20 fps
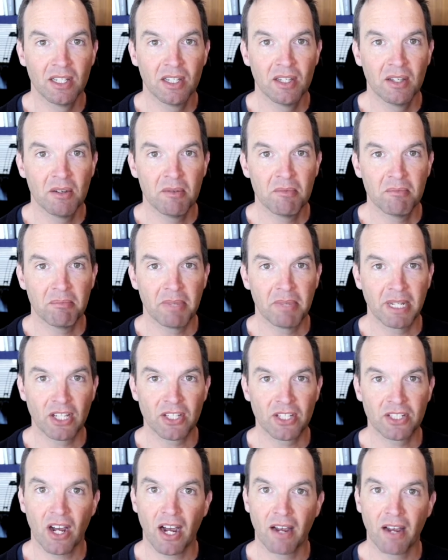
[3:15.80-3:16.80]
because
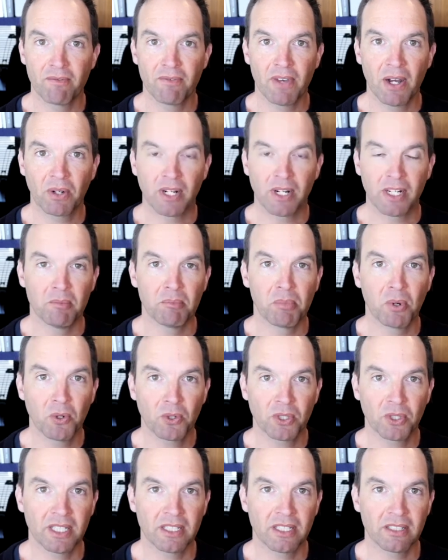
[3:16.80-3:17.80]
I felt it
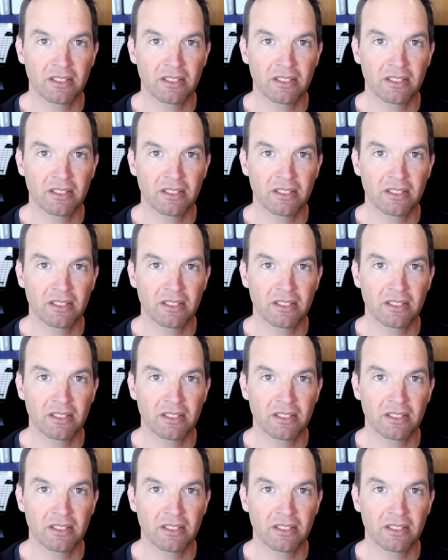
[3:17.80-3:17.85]
important